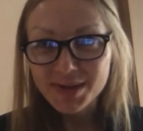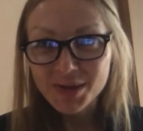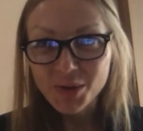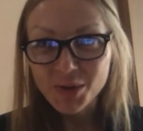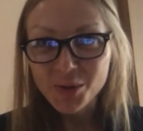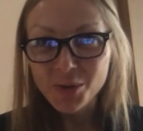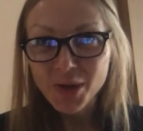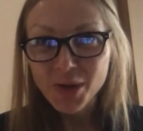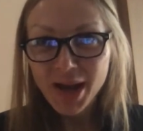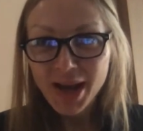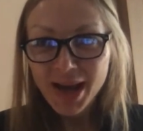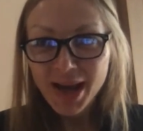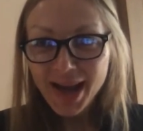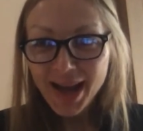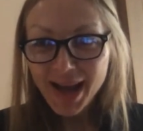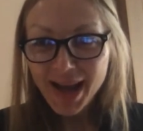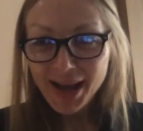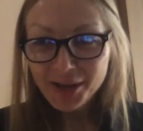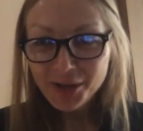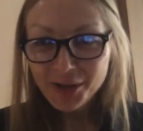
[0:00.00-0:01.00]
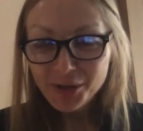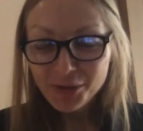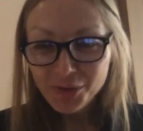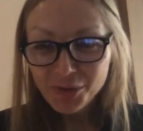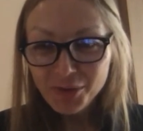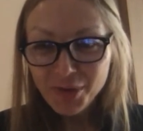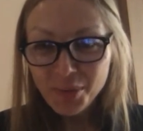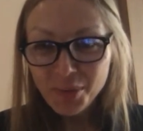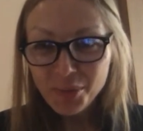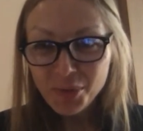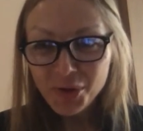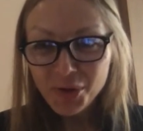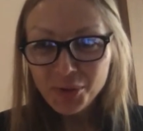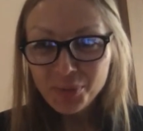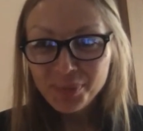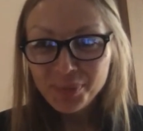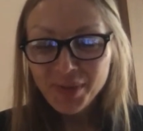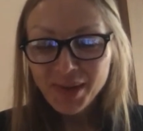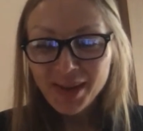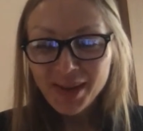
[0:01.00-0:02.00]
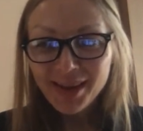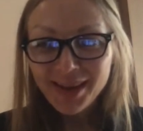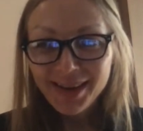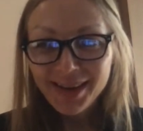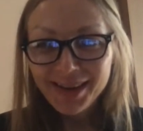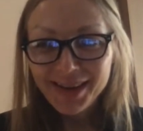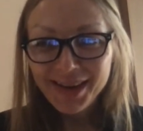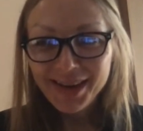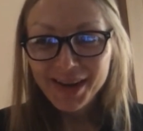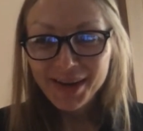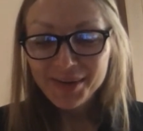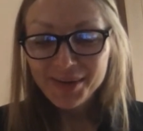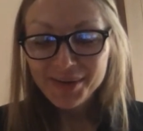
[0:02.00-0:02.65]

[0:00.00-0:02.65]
So end of November. Uh,